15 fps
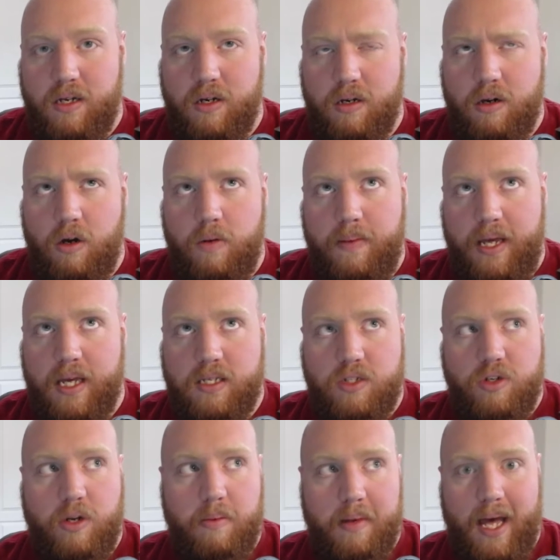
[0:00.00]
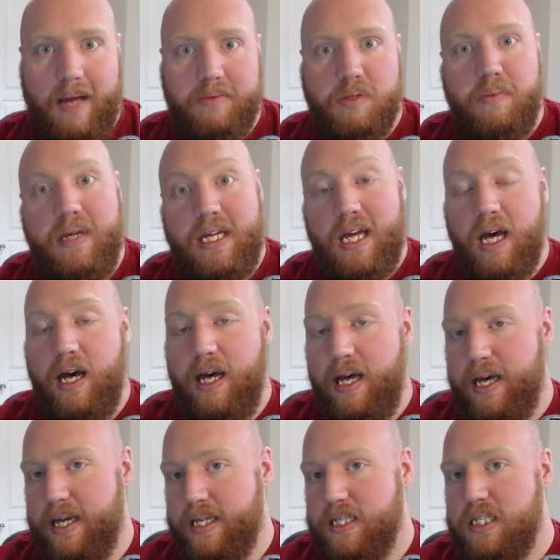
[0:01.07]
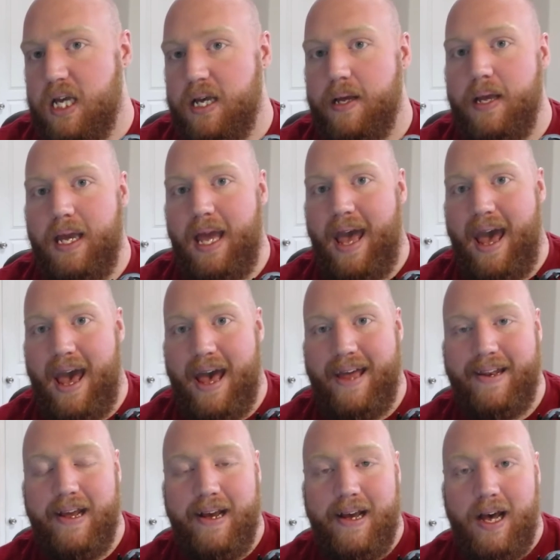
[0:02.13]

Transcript: or OBS Streamlabs, because it had